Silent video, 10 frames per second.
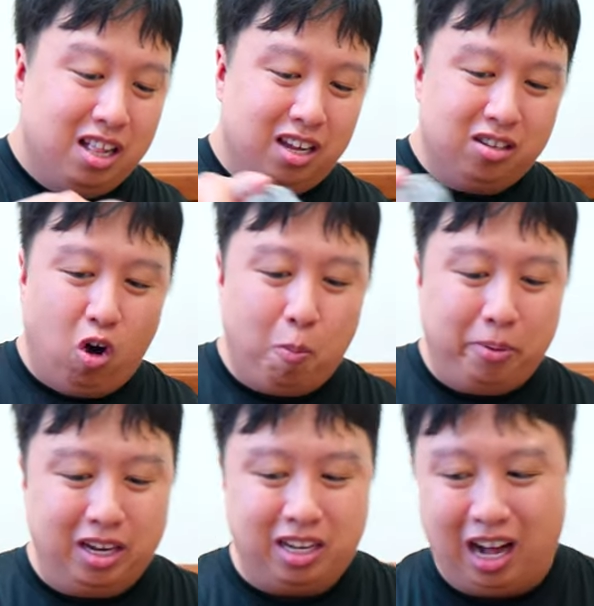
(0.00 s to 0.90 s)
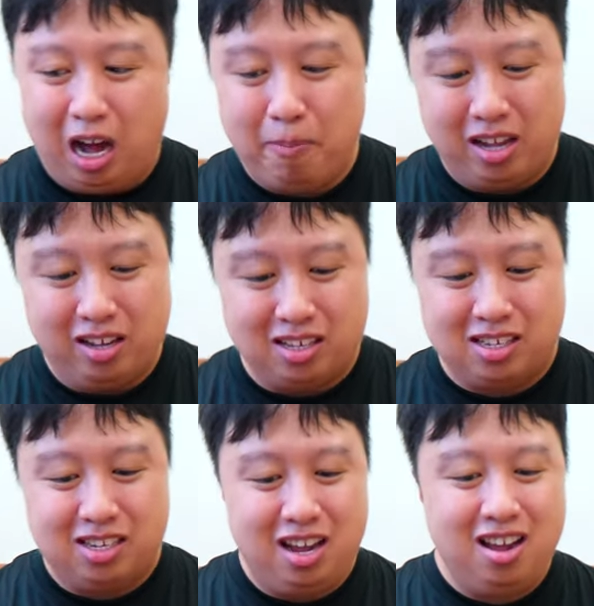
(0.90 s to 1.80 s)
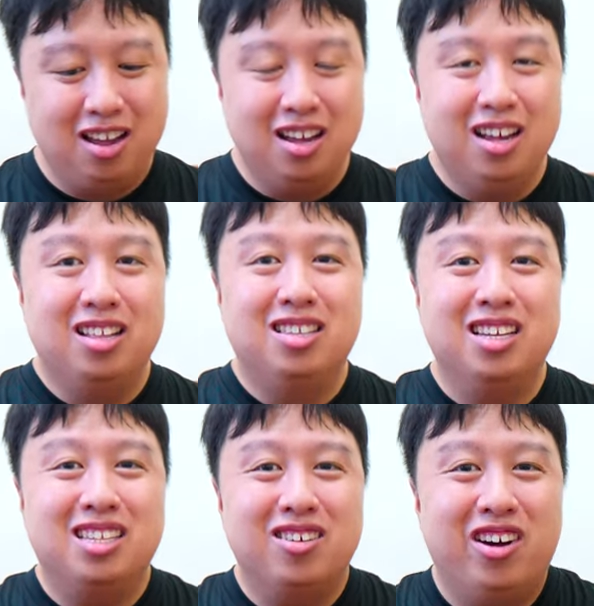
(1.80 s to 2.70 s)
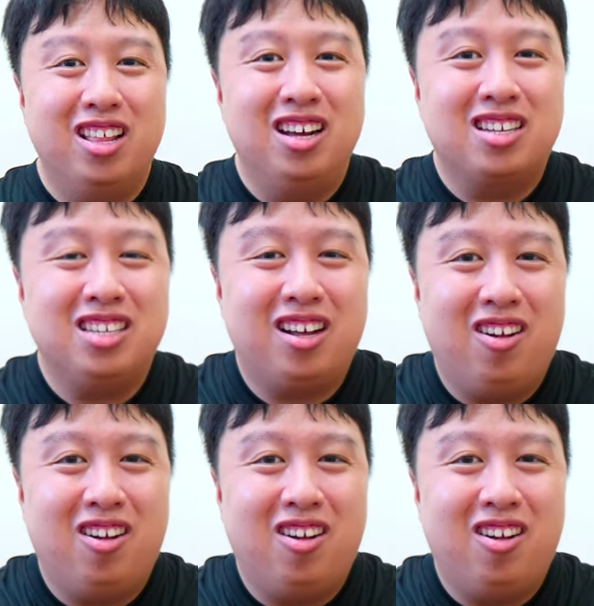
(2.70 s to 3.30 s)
Let's open the top. As you can see, this is what it looks like.